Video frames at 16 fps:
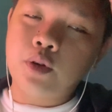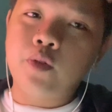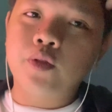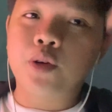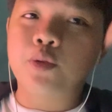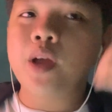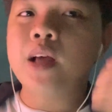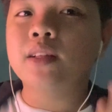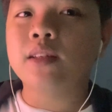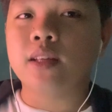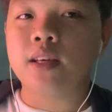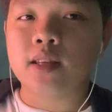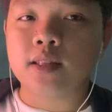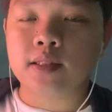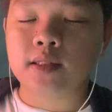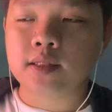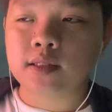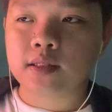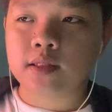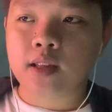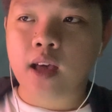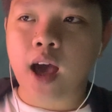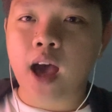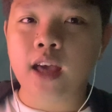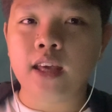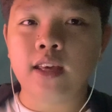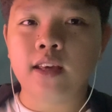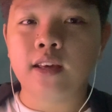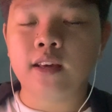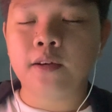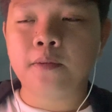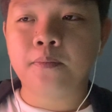reality is,
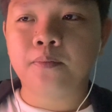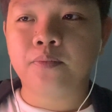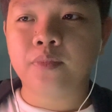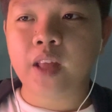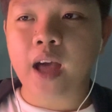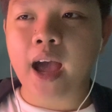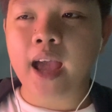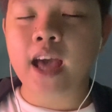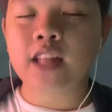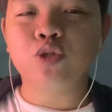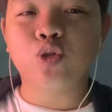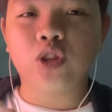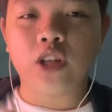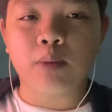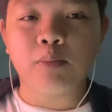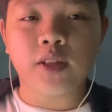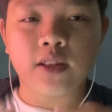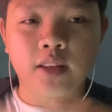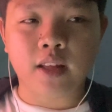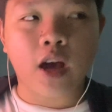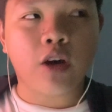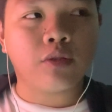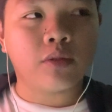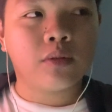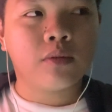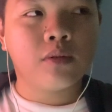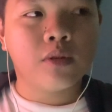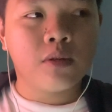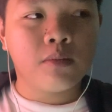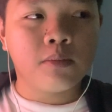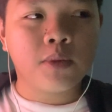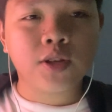I had to dumb it down,
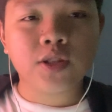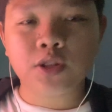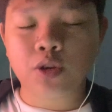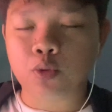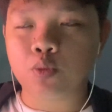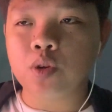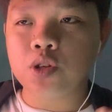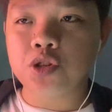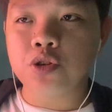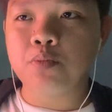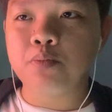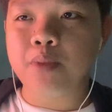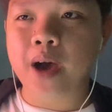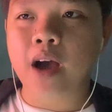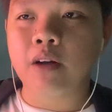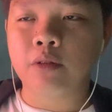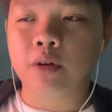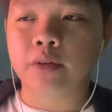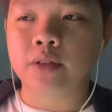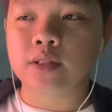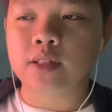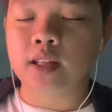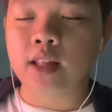because the original backgrounds that